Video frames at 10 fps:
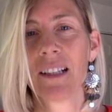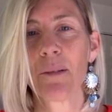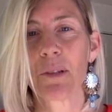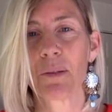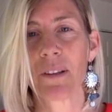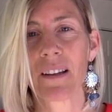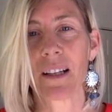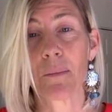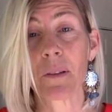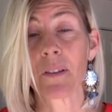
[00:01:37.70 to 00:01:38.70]
between the
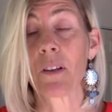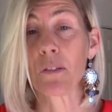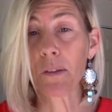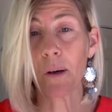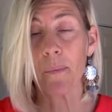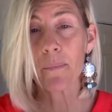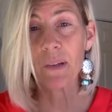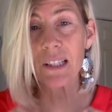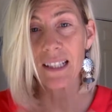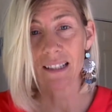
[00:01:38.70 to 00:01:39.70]
couples.
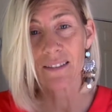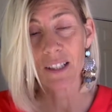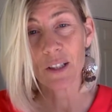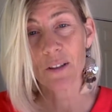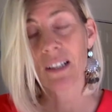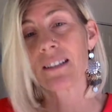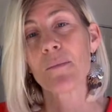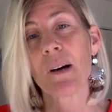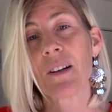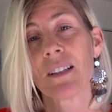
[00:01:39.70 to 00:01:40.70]
But today's video is
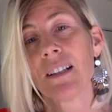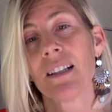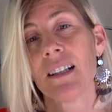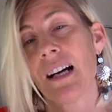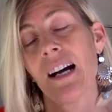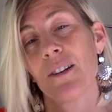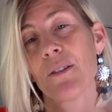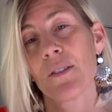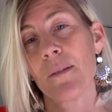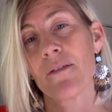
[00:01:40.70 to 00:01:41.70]
about how to
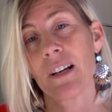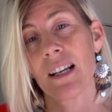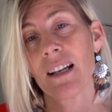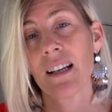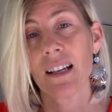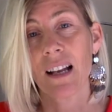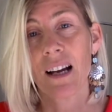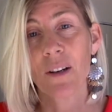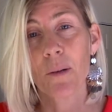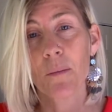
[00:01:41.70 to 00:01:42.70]
stop fighting and how
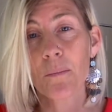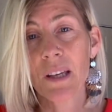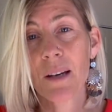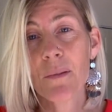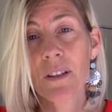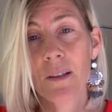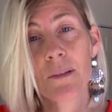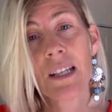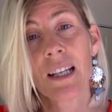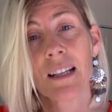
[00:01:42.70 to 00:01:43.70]
to be able to
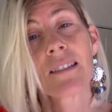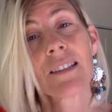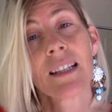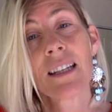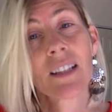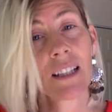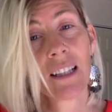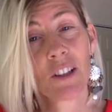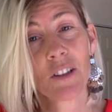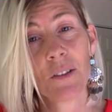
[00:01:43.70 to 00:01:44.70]
communicate so that he can
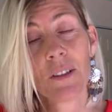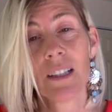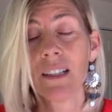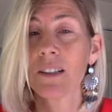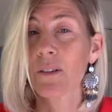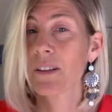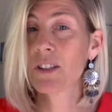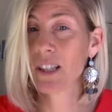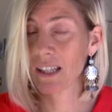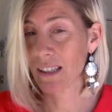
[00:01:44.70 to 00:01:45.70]
hear you, or that
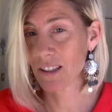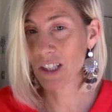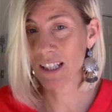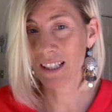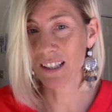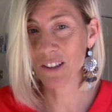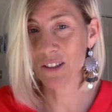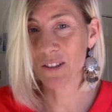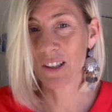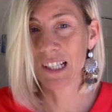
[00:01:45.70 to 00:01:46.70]
she can hear
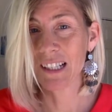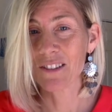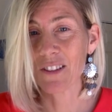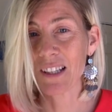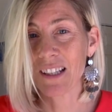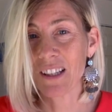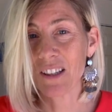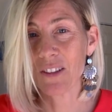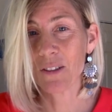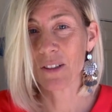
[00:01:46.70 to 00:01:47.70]
you, so that
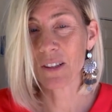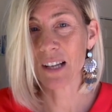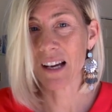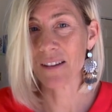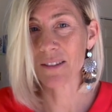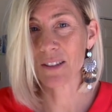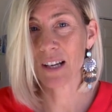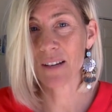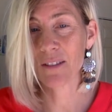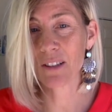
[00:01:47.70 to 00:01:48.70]
you don't have to
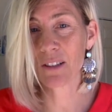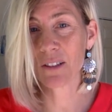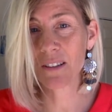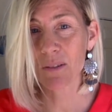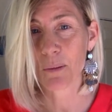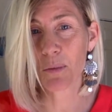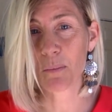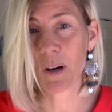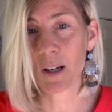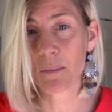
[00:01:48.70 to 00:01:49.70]
have your unions ripped
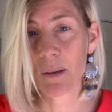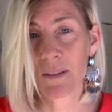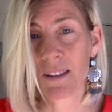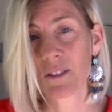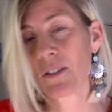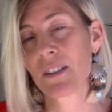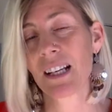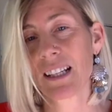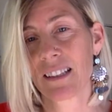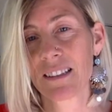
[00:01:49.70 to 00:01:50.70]
apart by
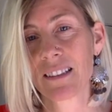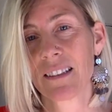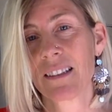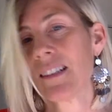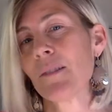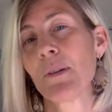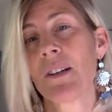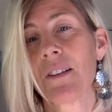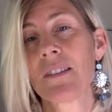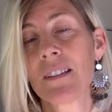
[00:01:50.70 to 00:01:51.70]
misunderstandings.
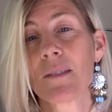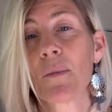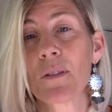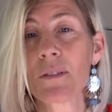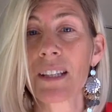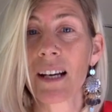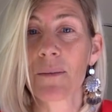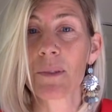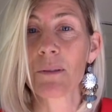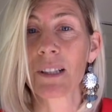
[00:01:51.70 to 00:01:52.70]
Because that's most of the
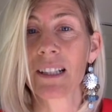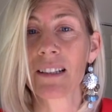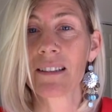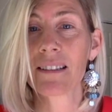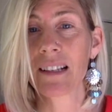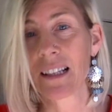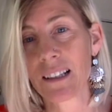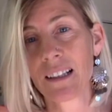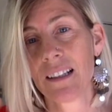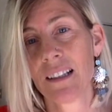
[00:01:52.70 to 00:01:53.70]
times what it is. It's like
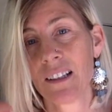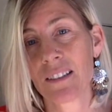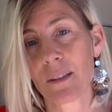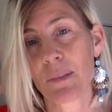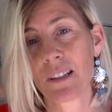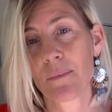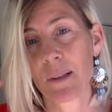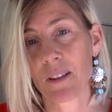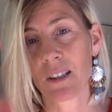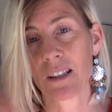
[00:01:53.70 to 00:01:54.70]
somebody's
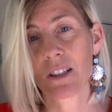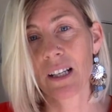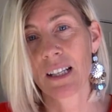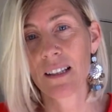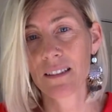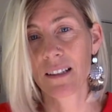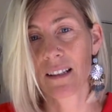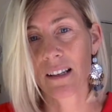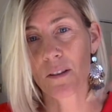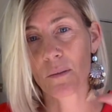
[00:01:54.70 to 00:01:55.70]
talking Chinese and
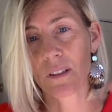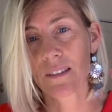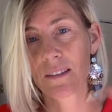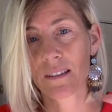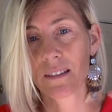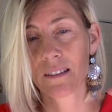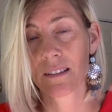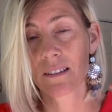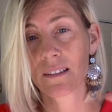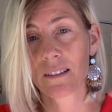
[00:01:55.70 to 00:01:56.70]
the other one is
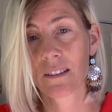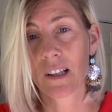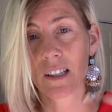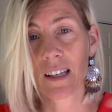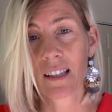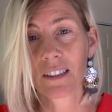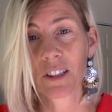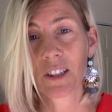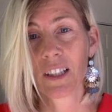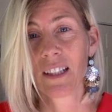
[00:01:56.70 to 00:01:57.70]
talking
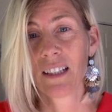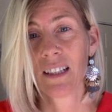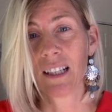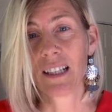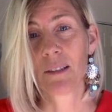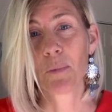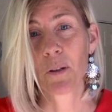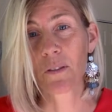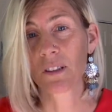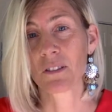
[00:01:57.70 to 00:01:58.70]
English, and
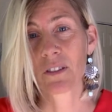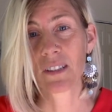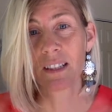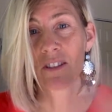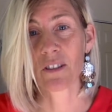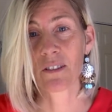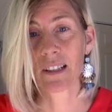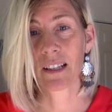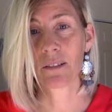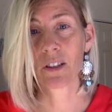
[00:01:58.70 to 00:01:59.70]
both don't understand each other's
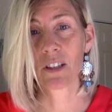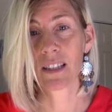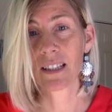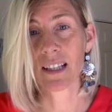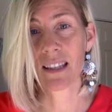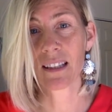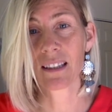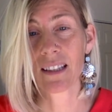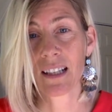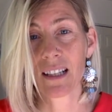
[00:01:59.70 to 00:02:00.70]
languages, and
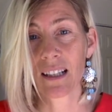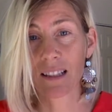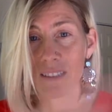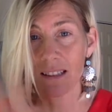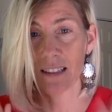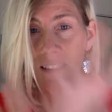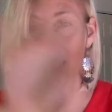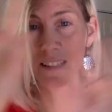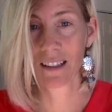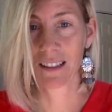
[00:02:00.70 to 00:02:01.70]
then it
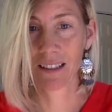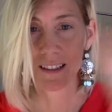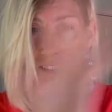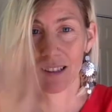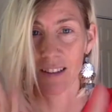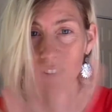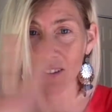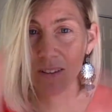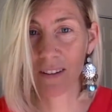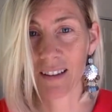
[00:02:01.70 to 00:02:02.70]
just